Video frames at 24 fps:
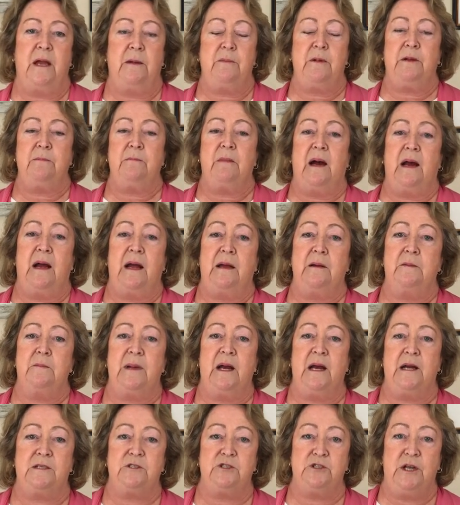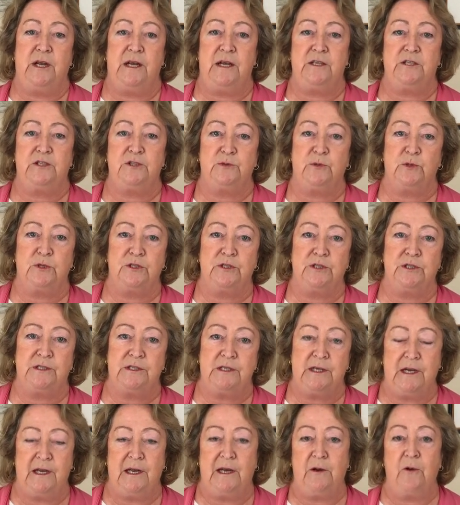maybe my imagination was
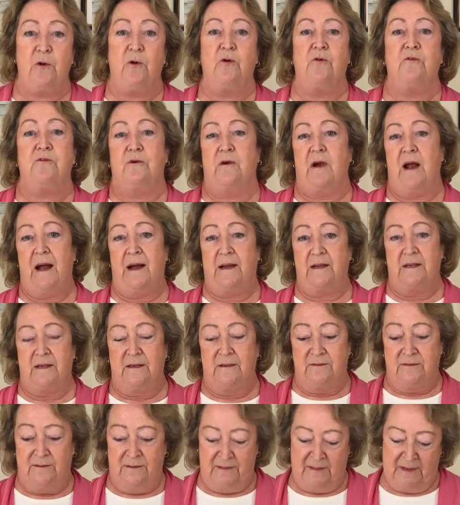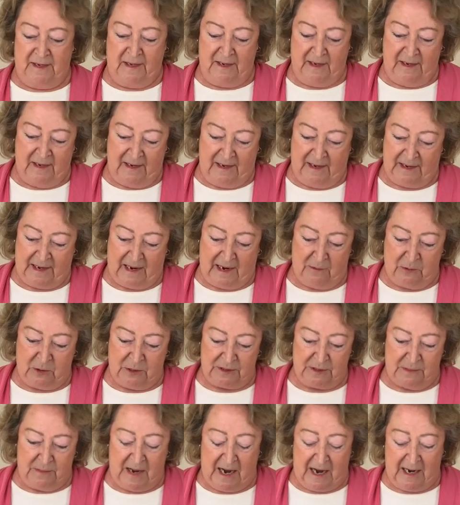just getting overactive and I
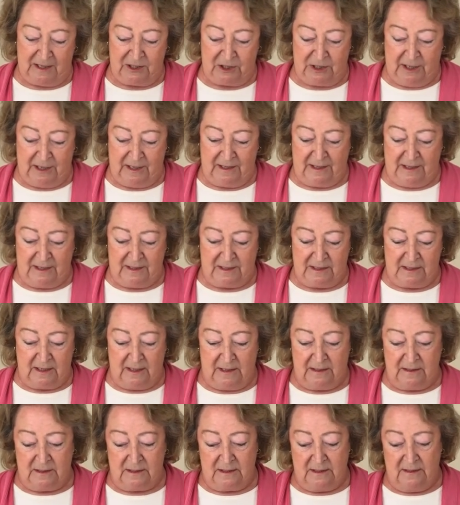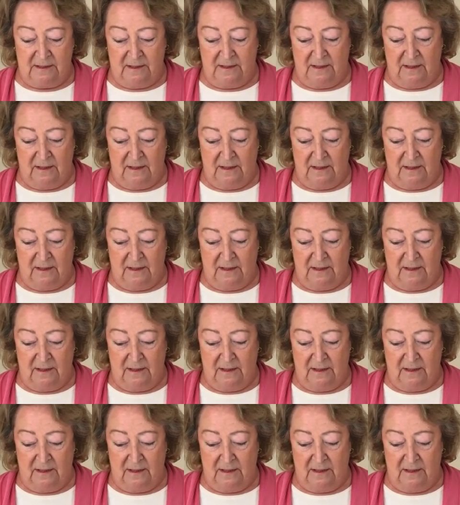was imagining these things.